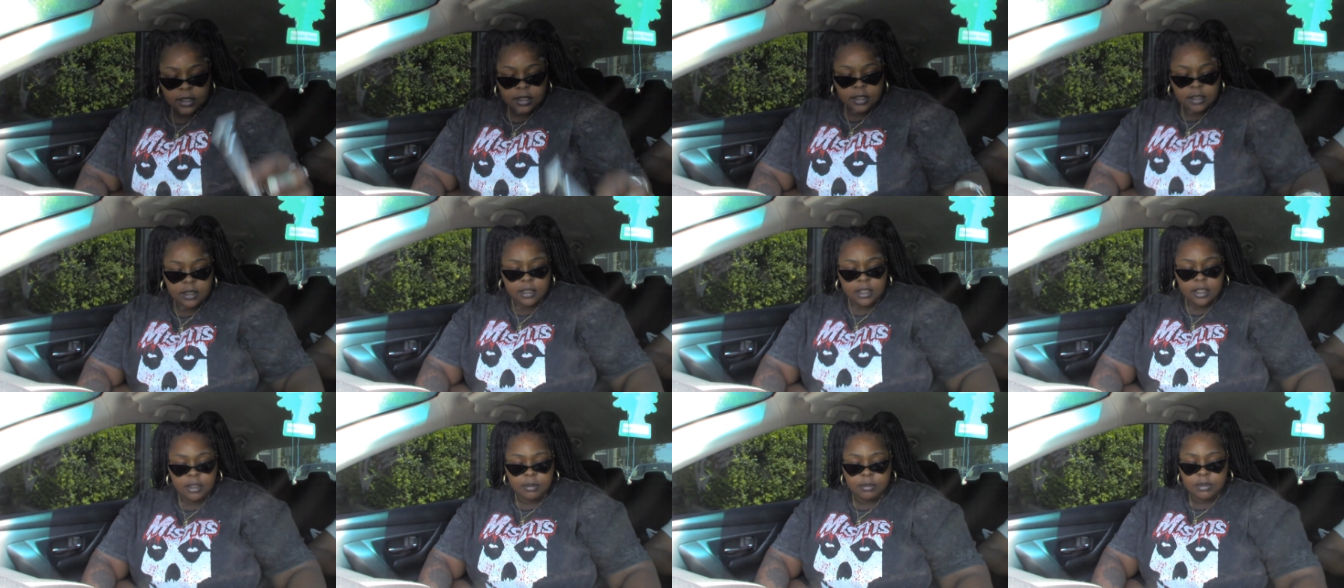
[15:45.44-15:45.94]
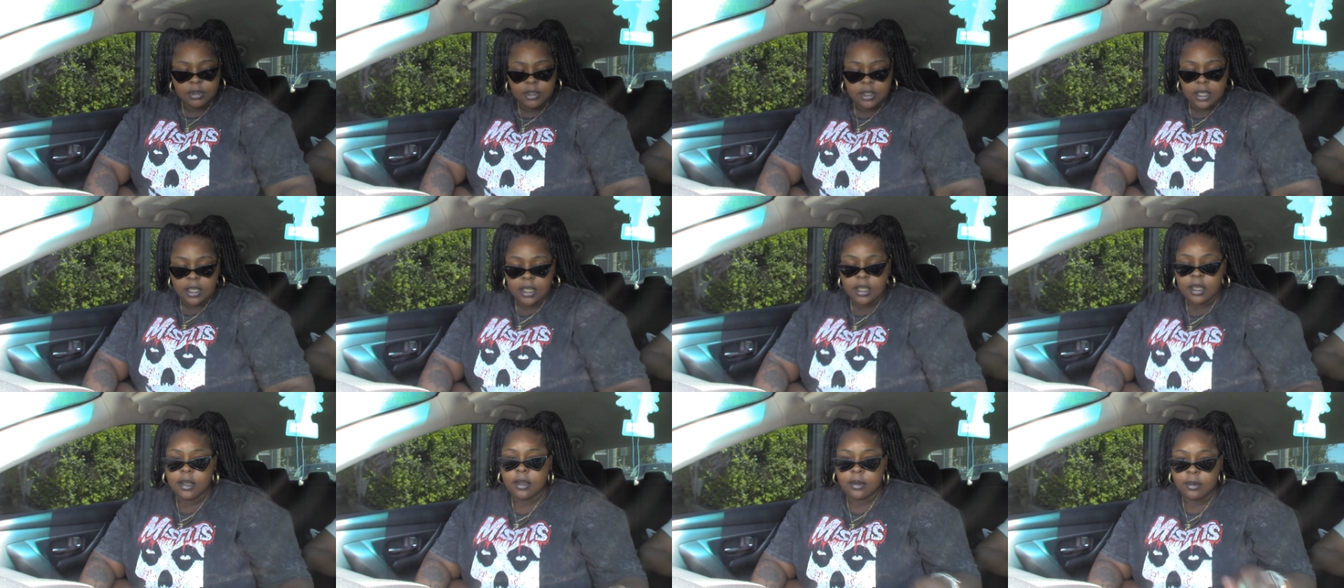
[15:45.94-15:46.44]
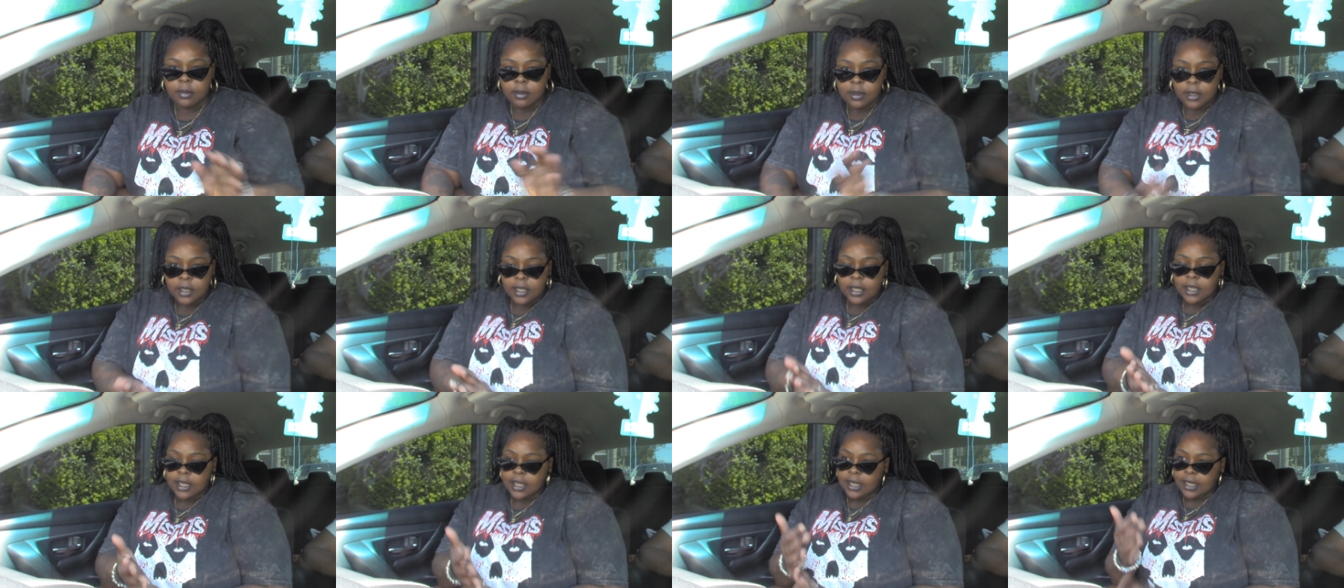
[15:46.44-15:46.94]
Lip gel.
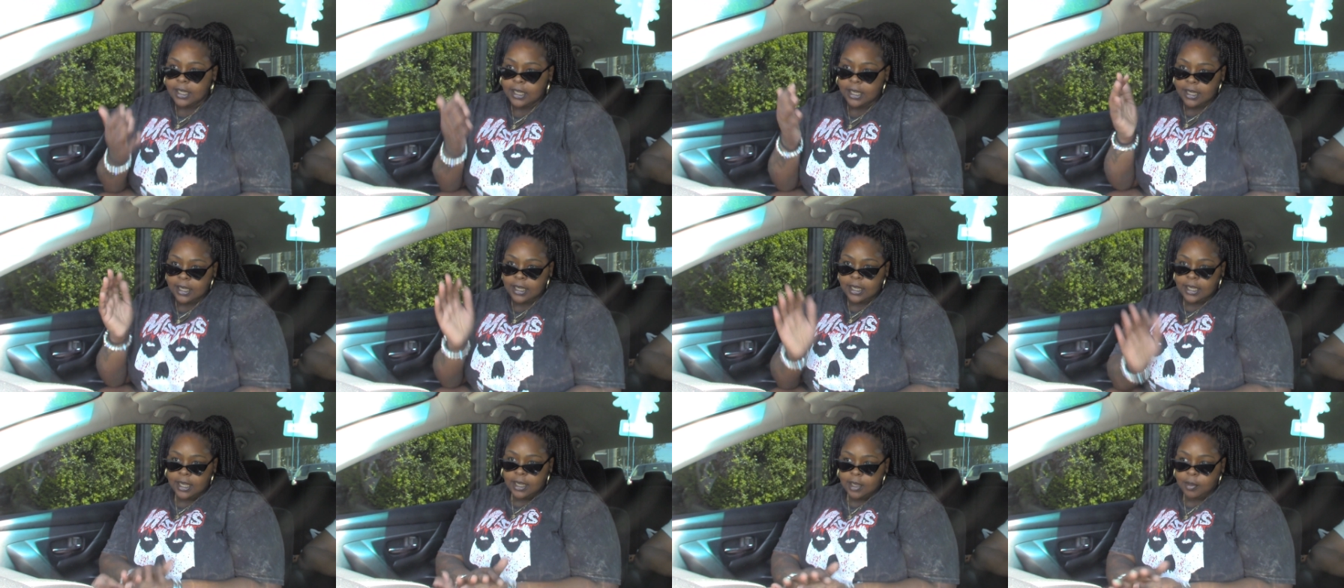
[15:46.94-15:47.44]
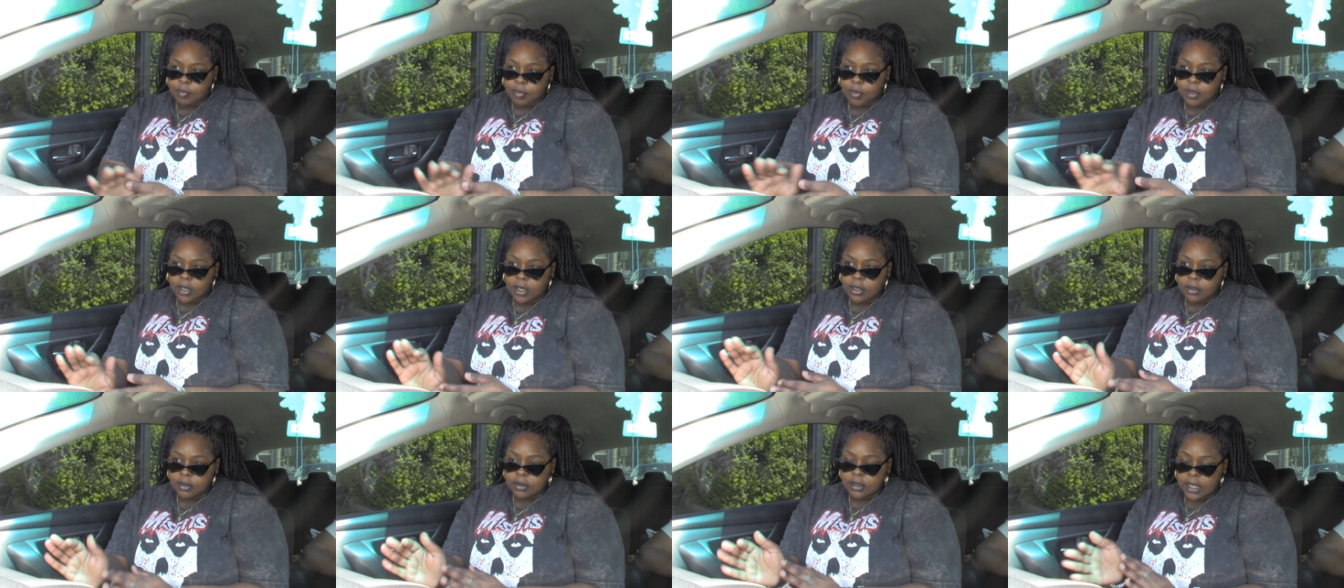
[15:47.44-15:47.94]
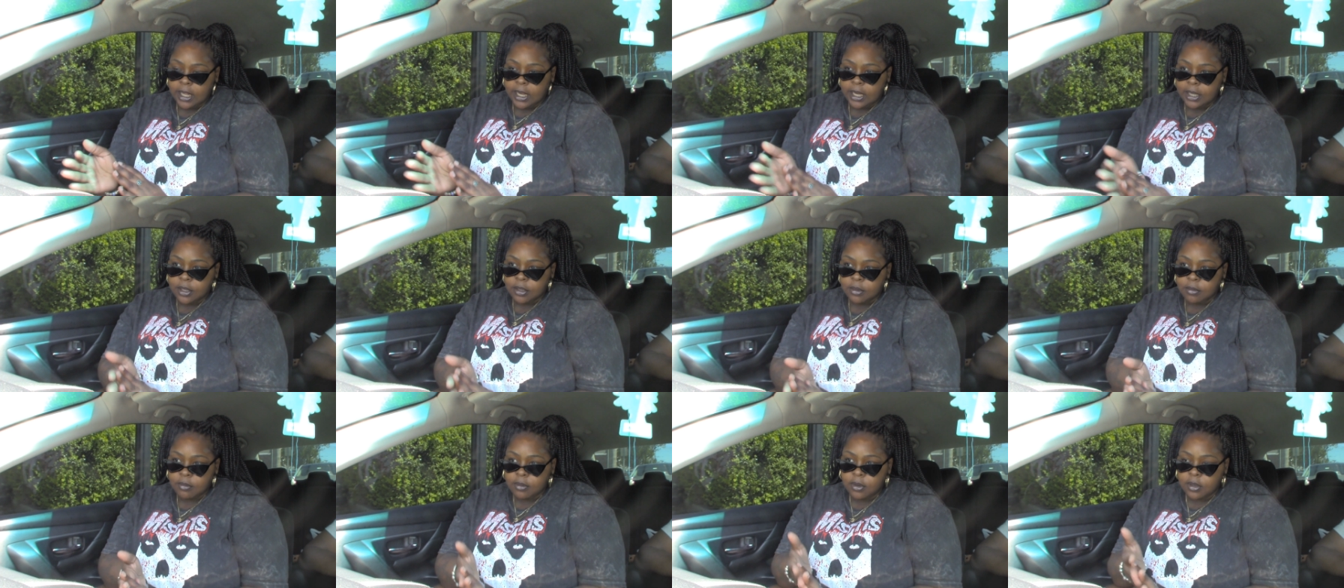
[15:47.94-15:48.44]
And I got a brown
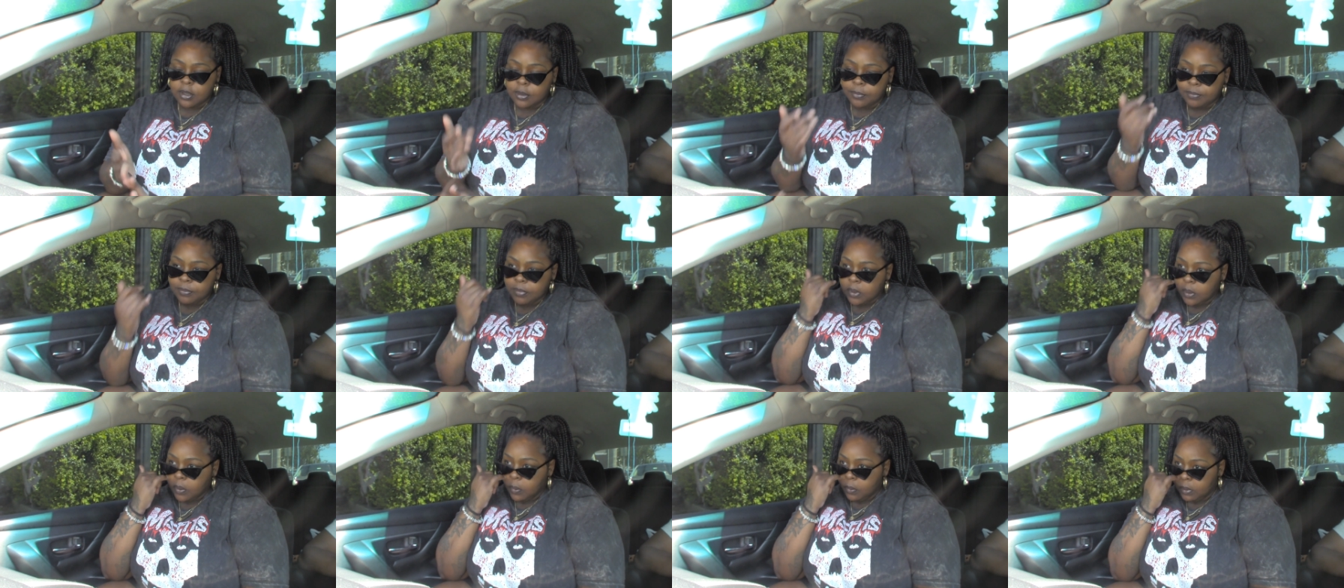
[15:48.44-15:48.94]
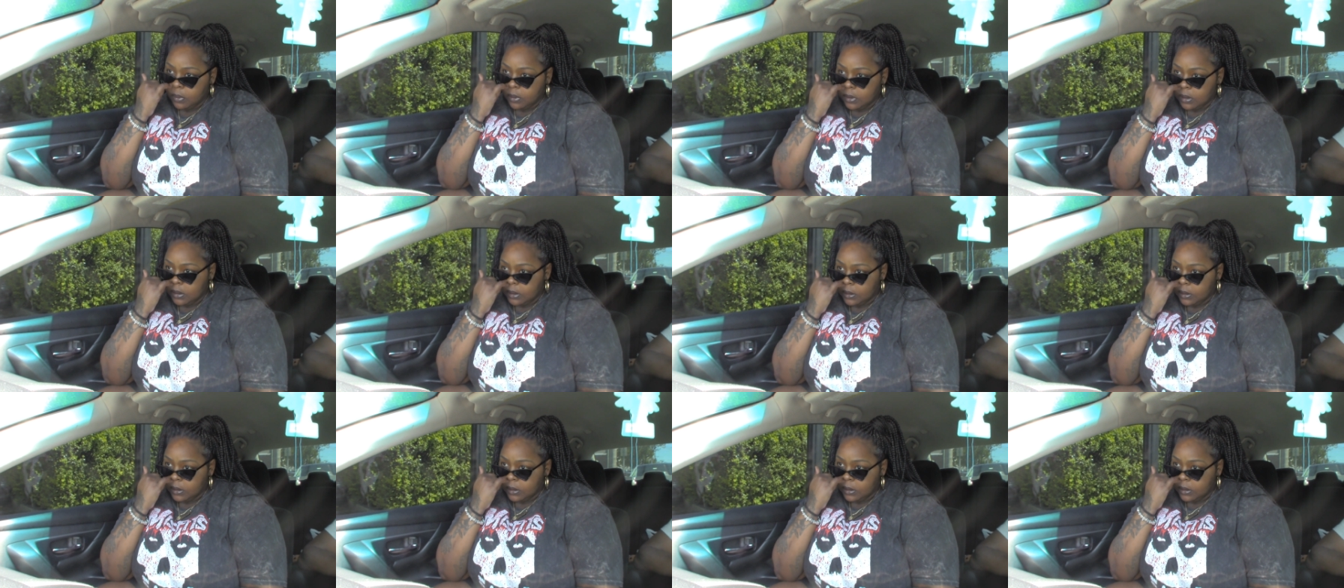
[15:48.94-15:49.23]
liner on with a